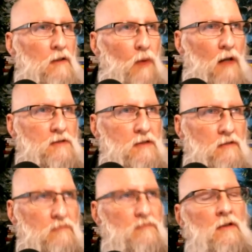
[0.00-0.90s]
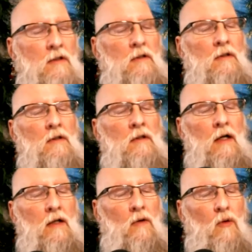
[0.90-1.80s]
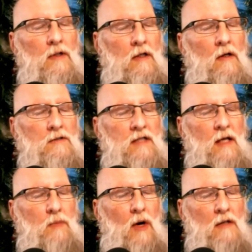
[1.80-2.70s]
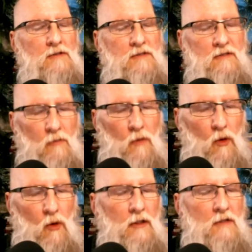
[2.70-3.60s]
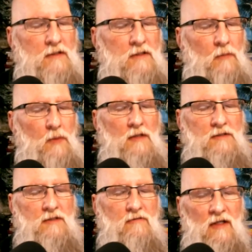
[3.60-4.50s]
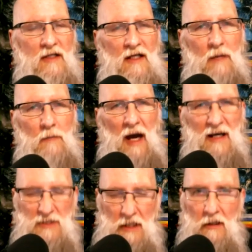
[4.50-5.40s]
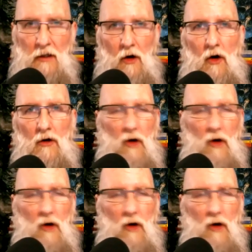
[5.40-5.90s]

positive and holding on to that positive. I'm holding on to that positive. And then I'm exhaling hard